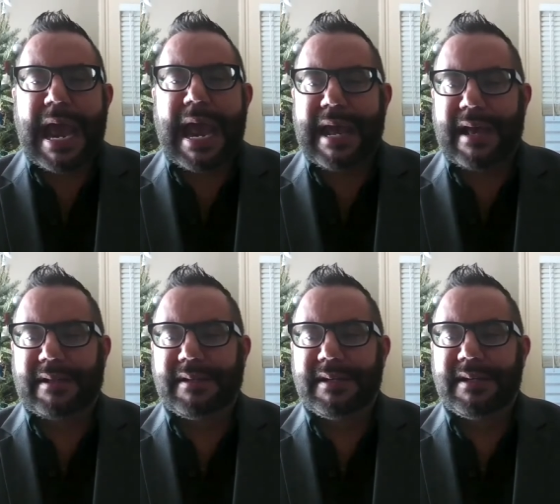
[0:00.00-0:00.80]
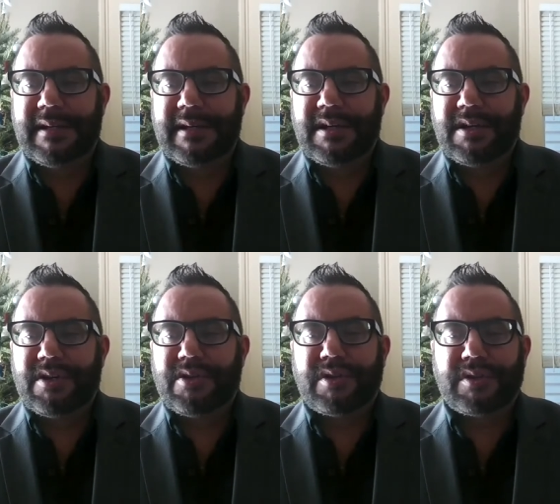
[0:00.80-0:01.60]
And
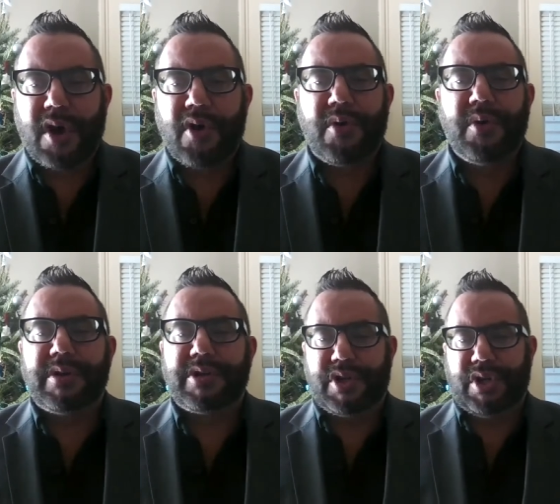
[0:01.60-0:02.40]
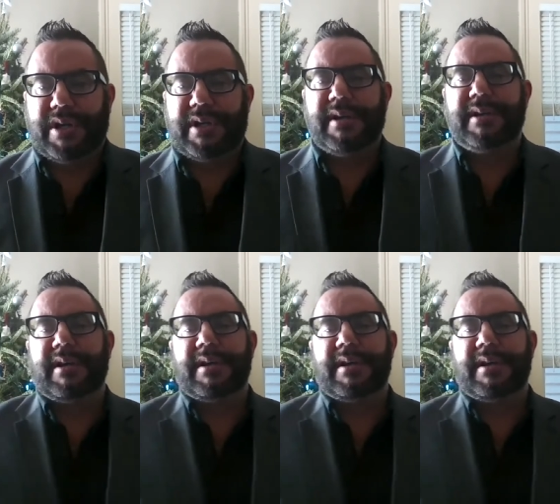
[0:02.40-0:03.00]
so should